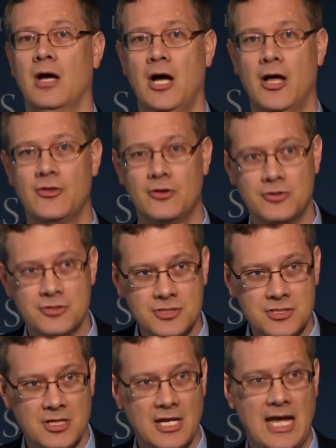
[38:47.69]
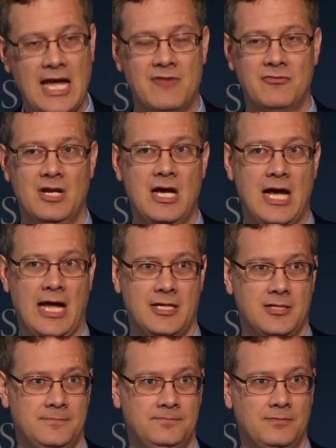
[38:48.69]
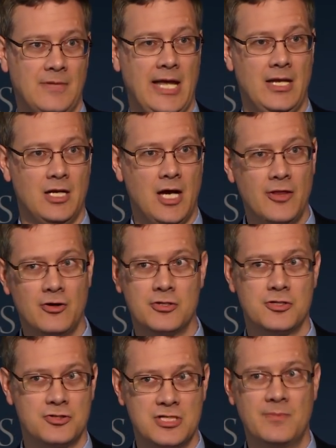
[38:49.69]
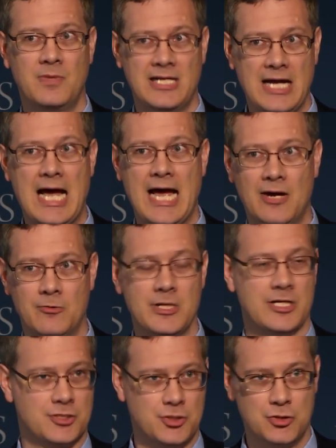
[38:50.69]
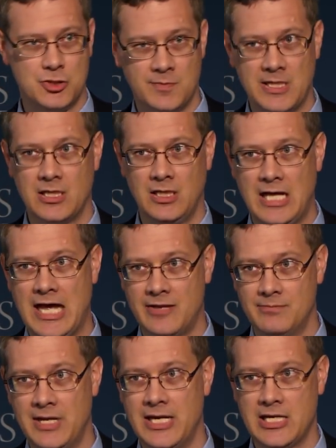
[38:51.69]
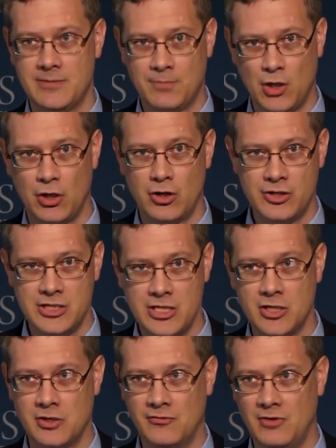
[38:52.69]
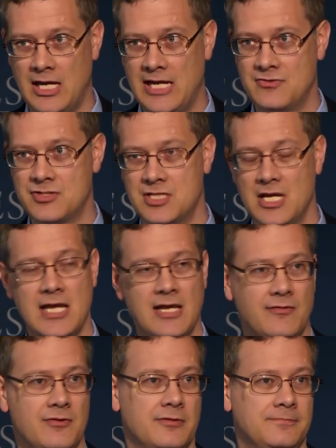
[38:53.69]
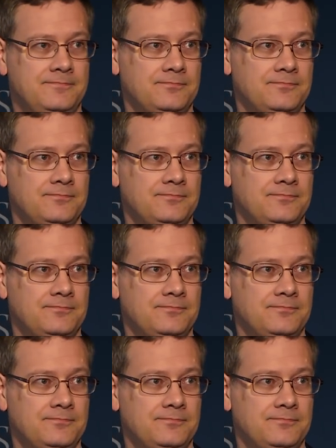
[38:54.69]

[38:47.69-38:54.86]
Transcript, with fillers: Others have not. And others are simply high risk. You spend a lot of money per year of life saved.